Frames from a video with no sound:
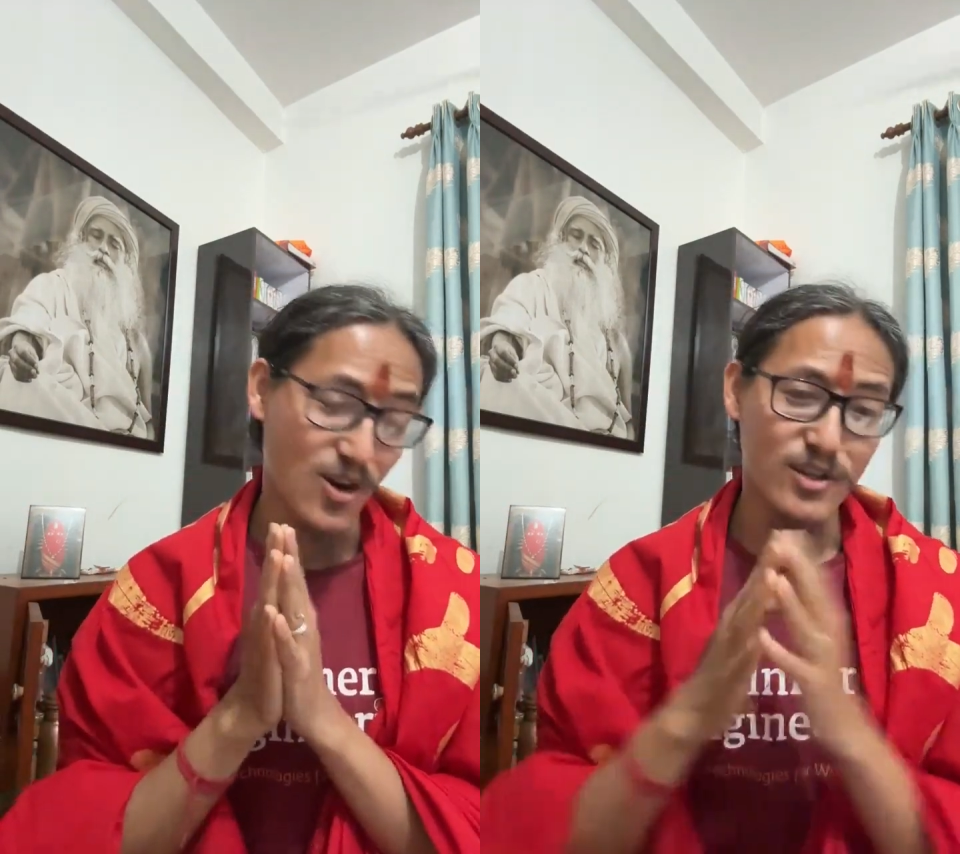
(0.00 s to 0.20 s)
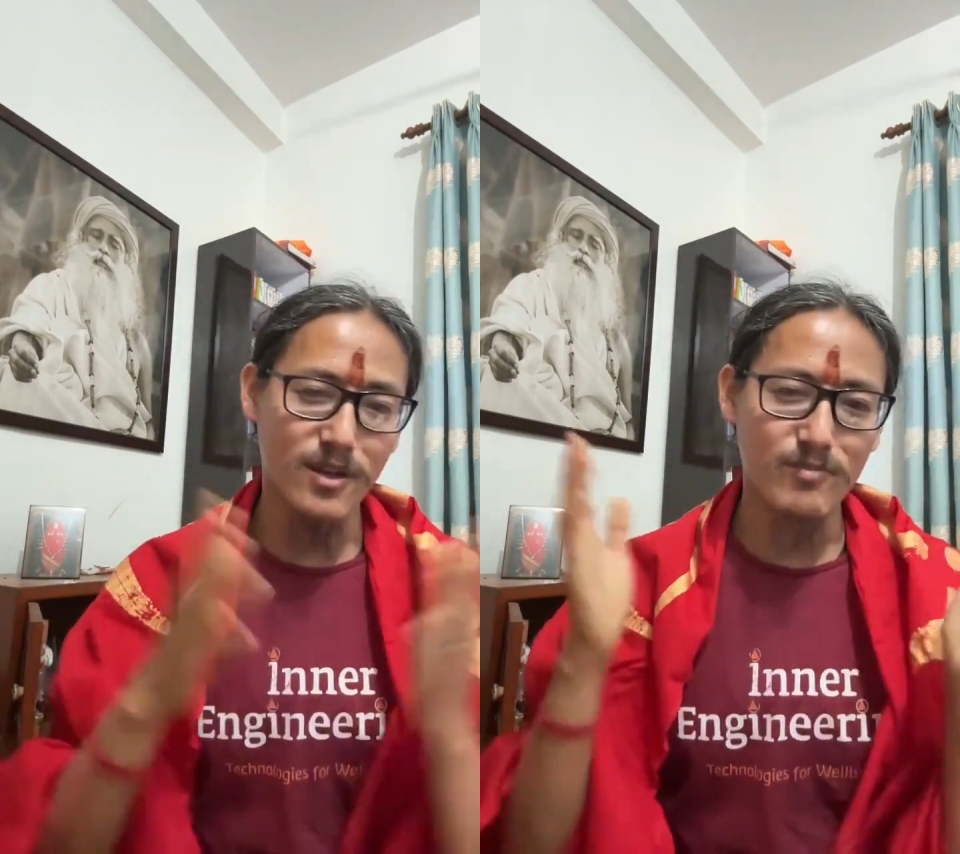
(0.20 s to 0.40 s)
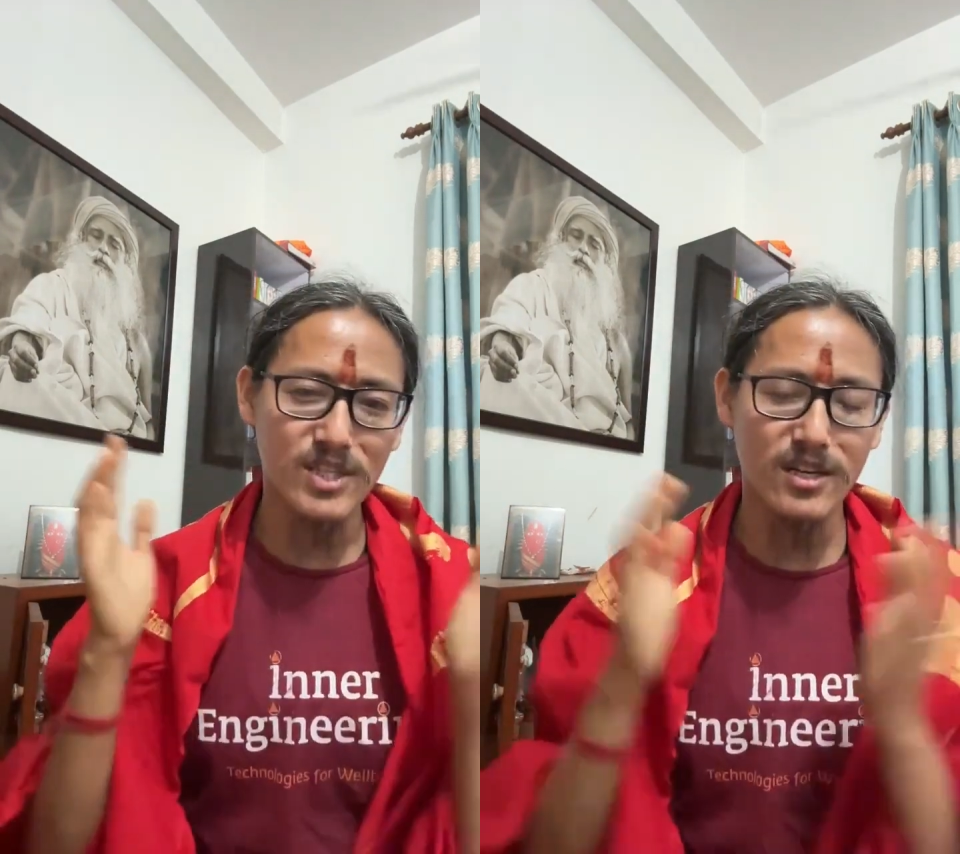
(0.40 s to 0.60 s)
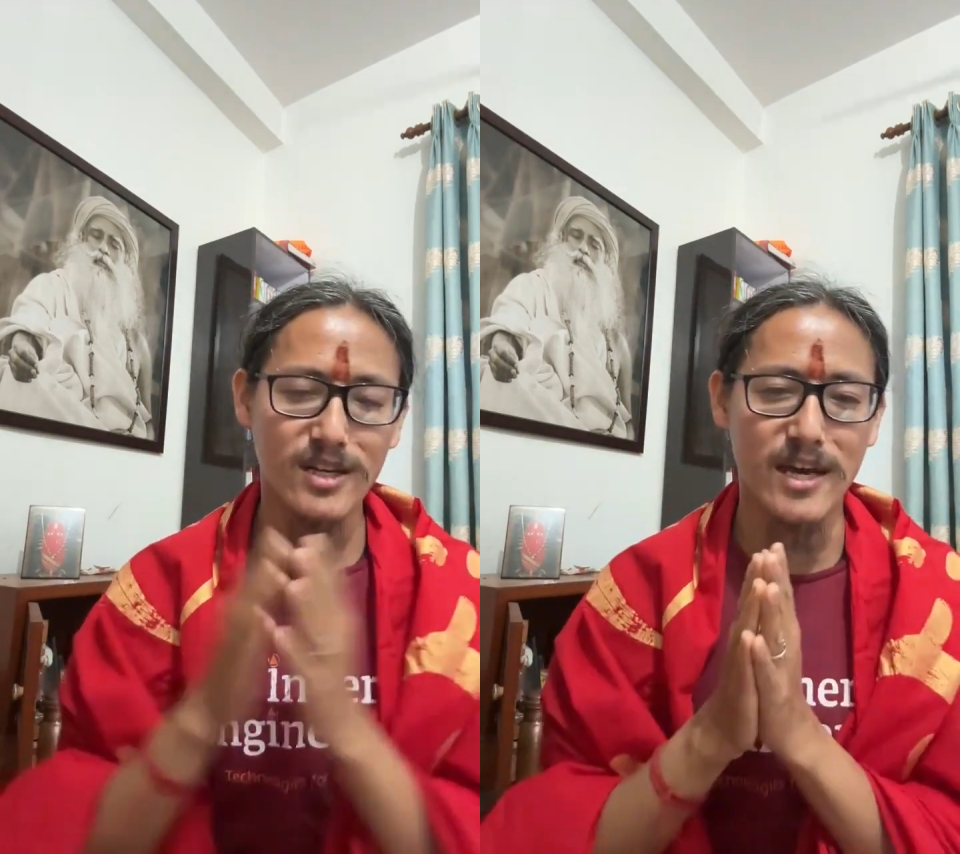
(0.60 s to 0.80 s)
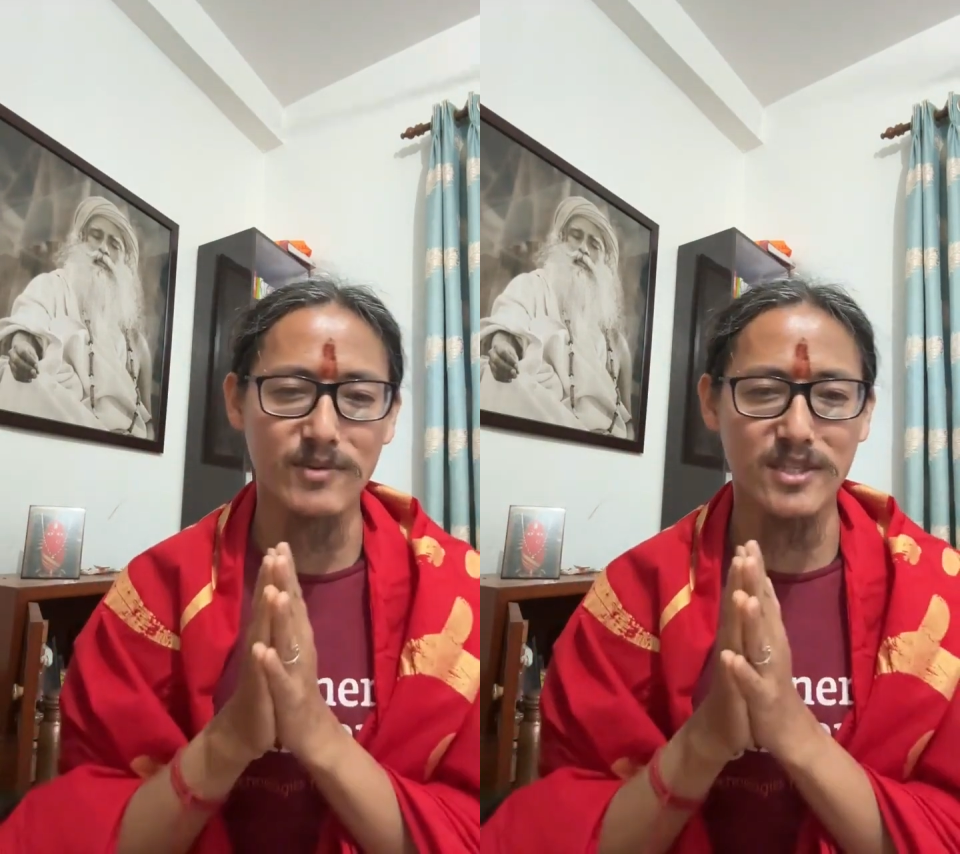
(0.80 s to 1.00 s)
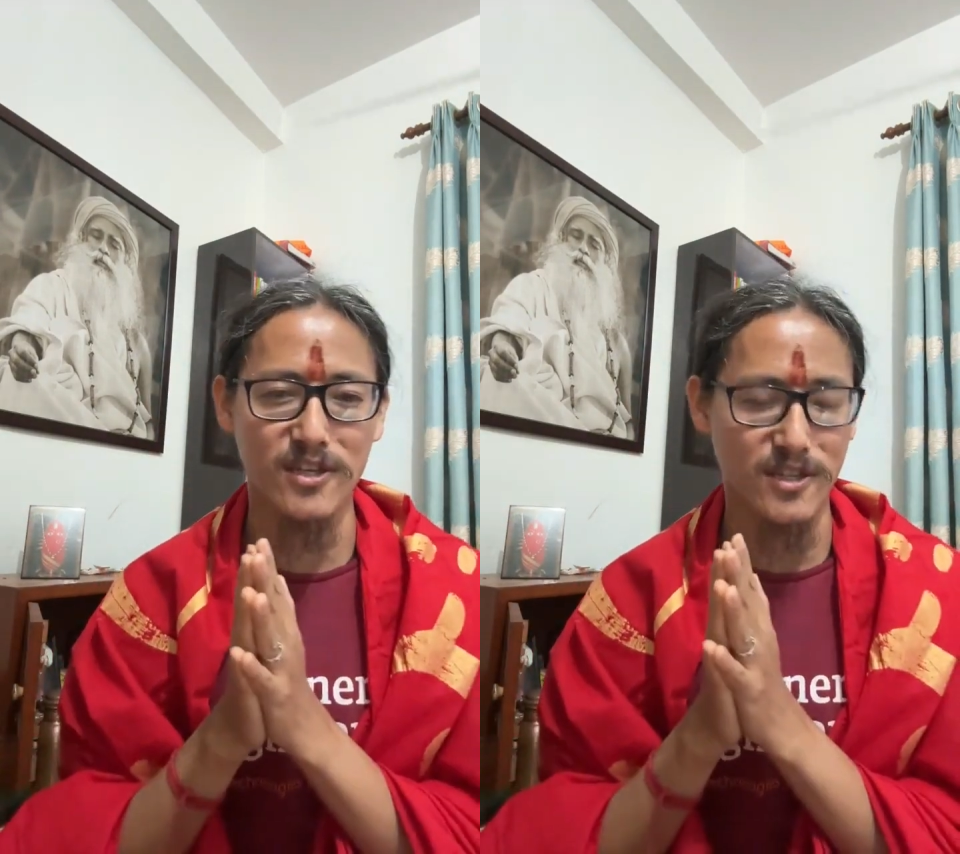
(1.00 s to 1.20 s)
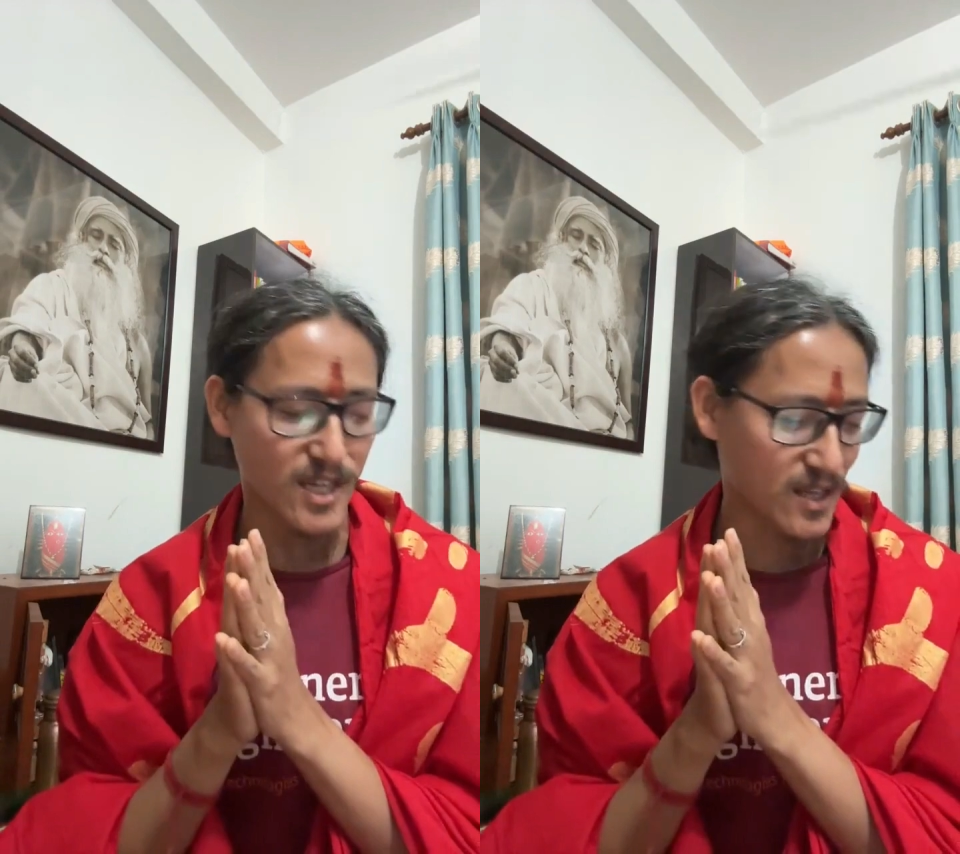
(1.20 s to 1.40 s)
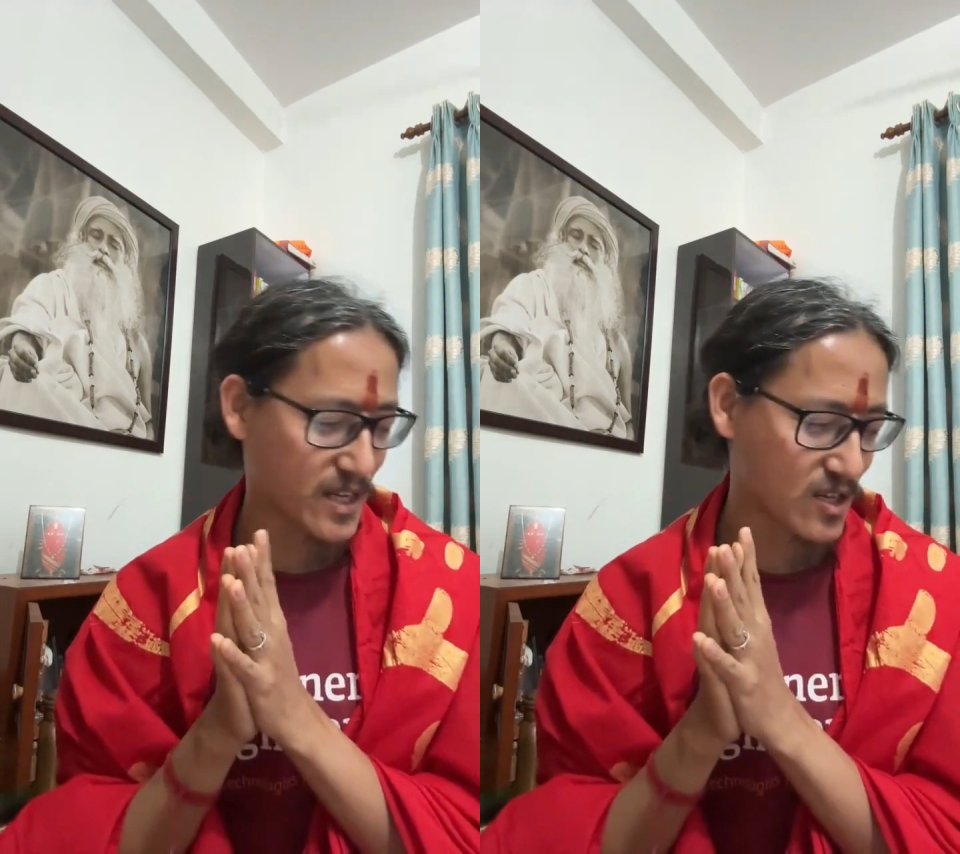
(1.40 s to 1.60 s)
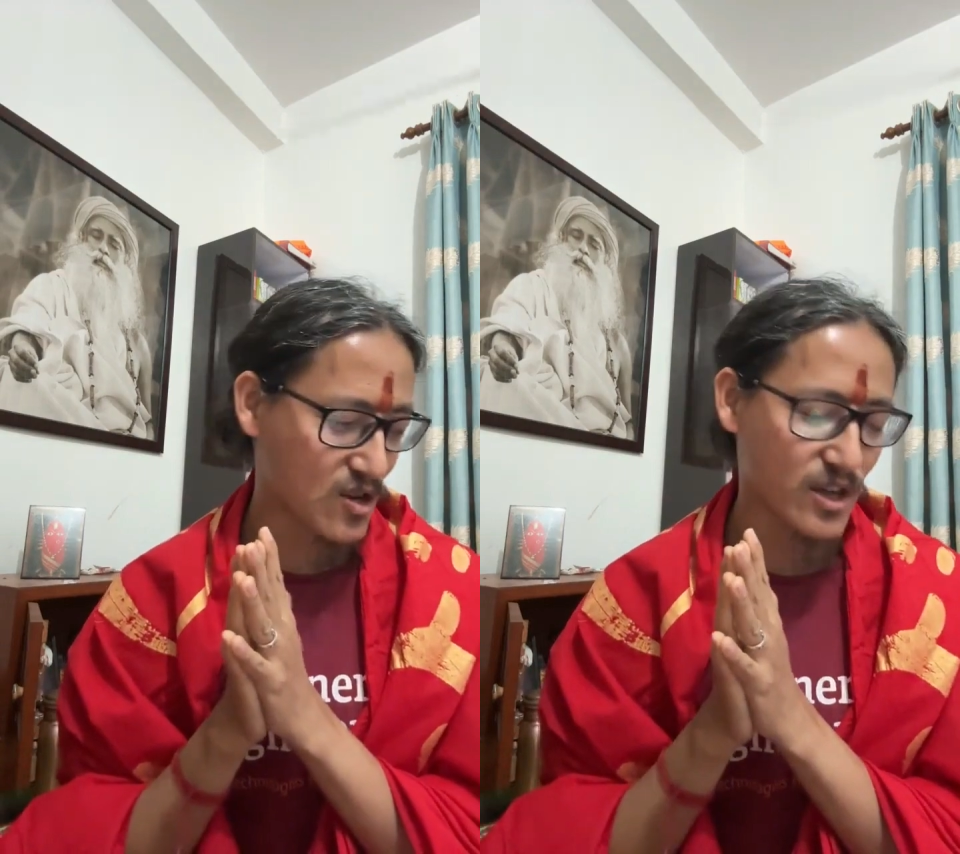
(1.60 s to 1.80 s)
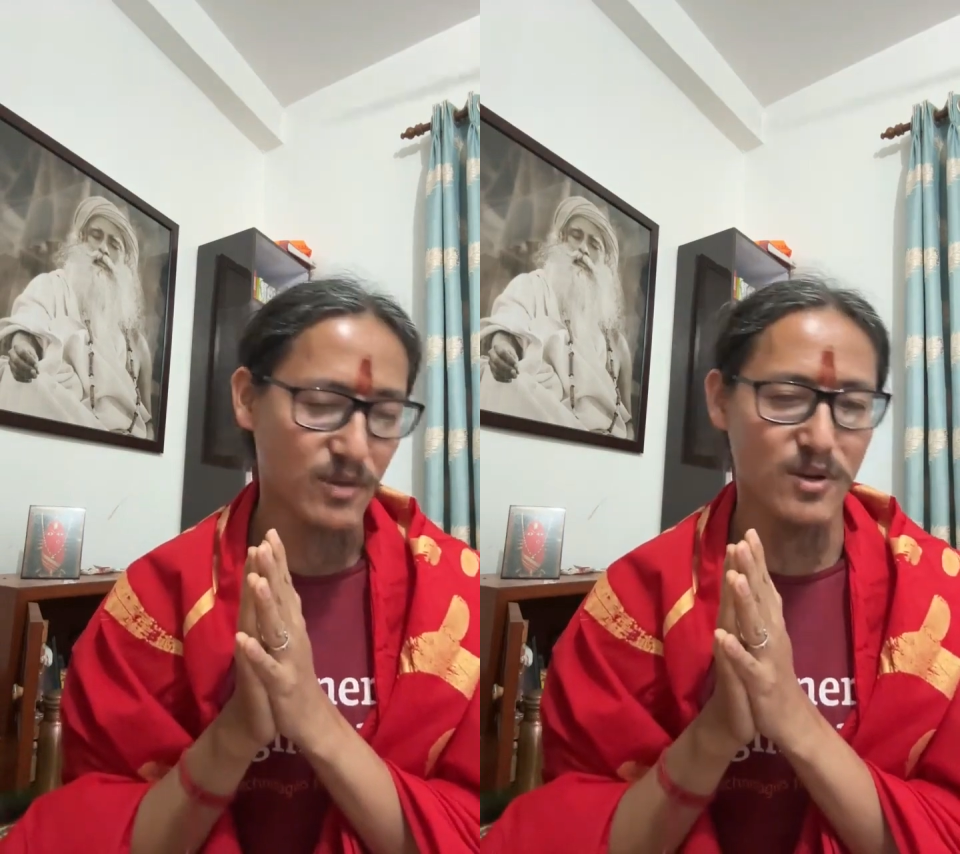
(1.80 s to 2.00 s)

other mystical dimensions and like talk